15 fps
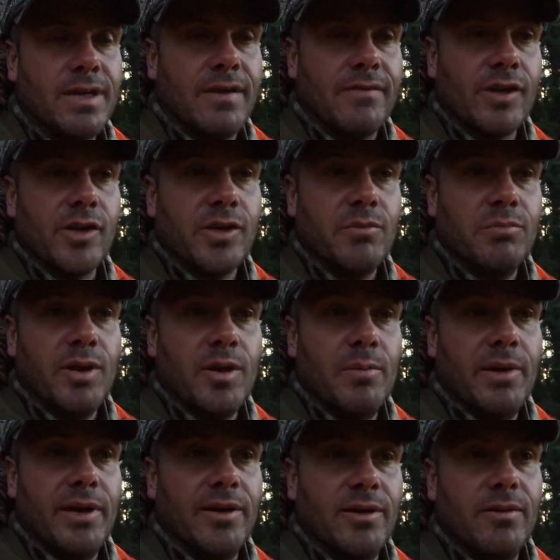it's got good blood on
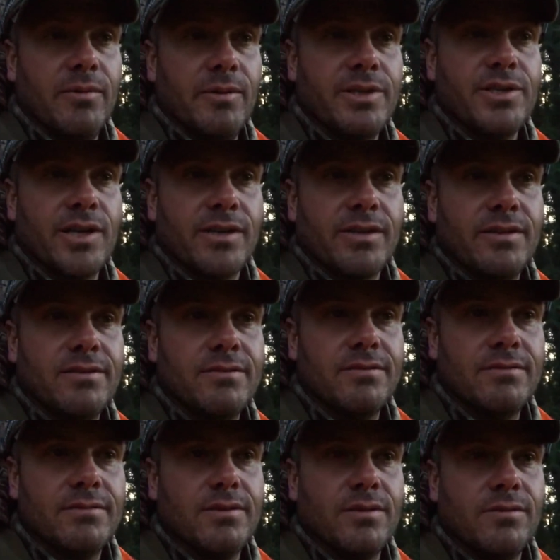my arrow. I went and checked it,
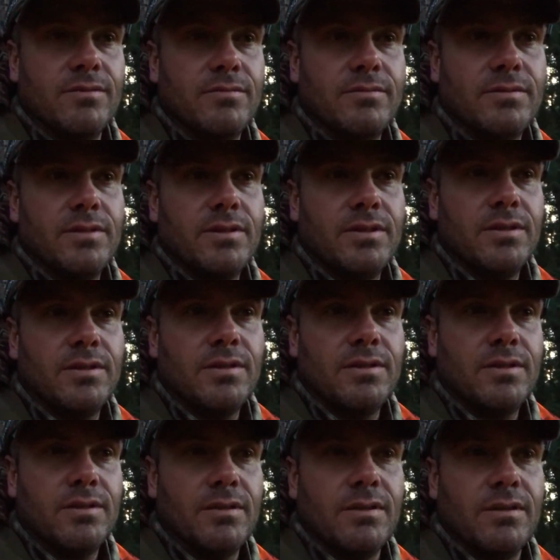so
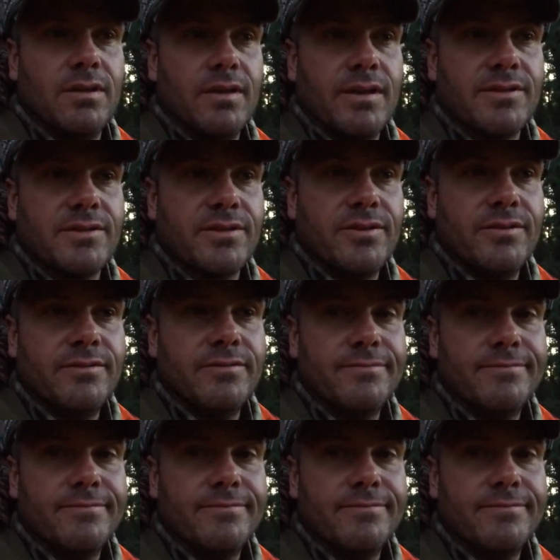uh, that's good.